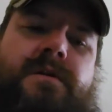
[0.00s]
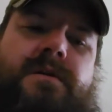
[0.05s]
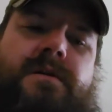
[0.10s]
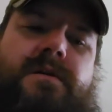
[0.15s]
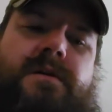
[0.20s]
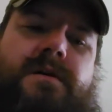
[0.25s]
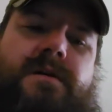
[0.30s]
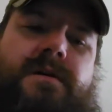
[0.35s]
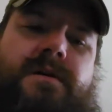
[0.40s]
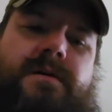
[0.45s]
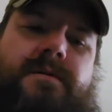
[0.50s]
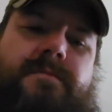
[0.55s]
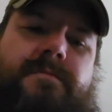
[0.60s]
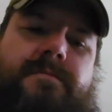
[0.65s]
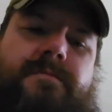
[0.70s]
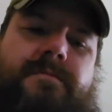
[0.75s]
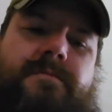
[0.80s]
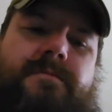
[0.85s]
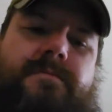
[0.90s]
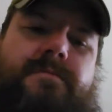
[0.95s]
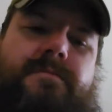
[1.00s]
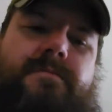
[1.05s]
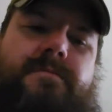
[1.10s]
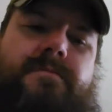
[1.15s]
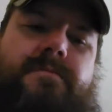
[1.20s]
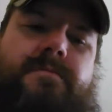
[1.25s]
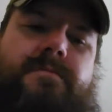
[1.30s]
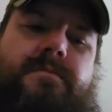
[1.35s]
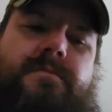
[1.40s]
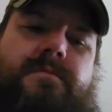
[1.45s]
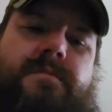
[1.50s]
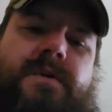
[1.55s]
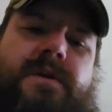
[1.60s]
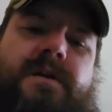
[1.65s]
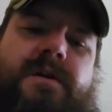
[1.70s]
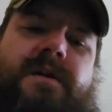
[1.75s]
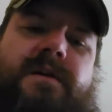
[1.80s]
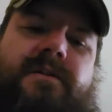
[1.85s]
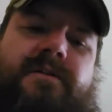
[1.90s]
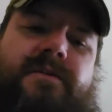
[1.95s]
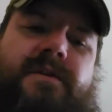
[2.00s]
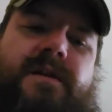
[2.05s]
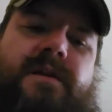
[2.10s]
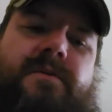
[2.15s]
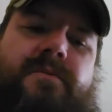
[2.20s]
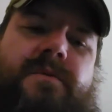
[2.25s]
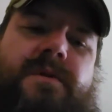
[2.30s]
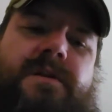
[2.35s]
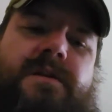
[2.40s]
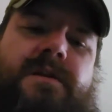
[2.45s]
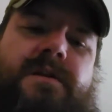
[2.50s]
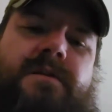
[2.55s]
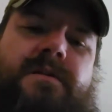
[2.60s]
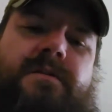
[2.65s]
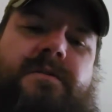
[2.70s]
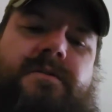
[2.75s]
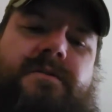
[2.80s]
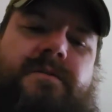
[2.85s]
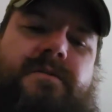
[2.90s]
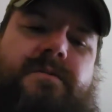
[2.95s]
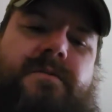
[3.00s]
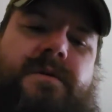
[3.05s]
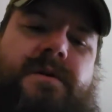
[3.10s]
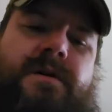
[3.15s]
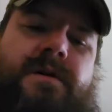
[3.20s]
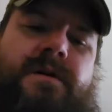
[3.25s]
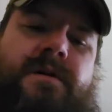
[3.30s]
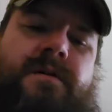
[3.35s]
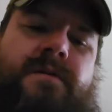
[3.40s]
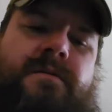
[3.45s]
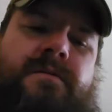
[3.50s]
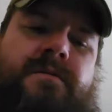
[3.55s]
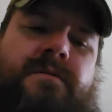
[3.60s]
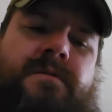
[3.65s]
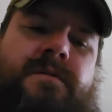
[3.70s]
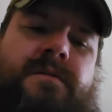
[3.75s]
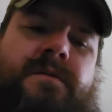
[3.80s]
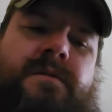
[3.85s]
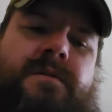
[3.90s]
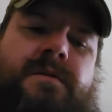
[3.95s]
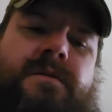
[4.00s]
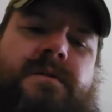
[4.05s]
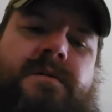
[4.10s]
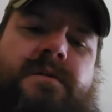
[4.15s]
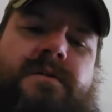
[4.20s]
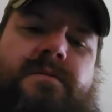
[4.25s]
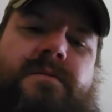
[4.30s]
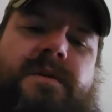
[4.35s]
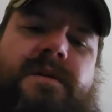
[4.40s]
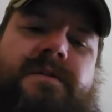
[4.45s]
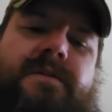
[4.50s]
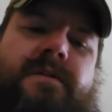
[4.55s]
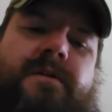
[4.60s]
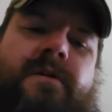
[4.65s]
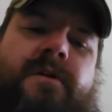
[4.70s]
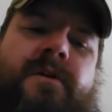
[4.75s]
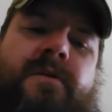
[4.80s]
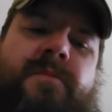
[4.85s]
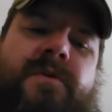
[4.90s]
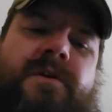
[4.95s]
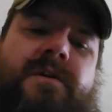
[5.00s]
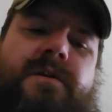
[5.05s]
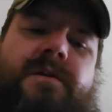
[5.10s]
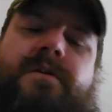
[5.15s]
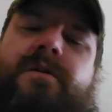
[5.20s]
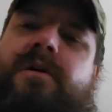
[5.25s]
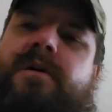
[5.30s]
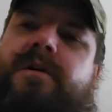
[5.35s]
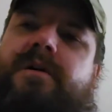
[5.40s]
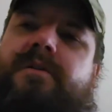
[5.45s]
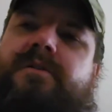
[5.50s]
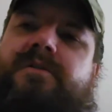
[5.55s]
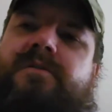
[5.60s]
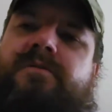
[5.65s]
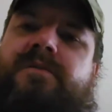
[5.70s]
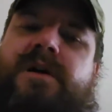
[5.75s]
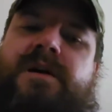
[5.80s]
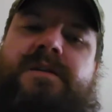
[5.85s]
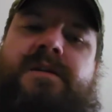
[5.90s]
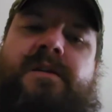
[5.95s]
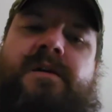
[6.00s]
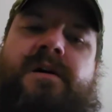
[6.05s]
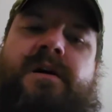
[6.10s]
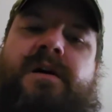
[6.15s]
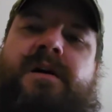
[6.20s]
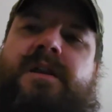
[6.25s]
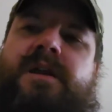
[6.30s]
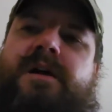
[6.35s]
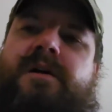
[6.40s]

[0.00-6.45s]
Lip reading: Um, and like I said, I went into the Army in August of '99.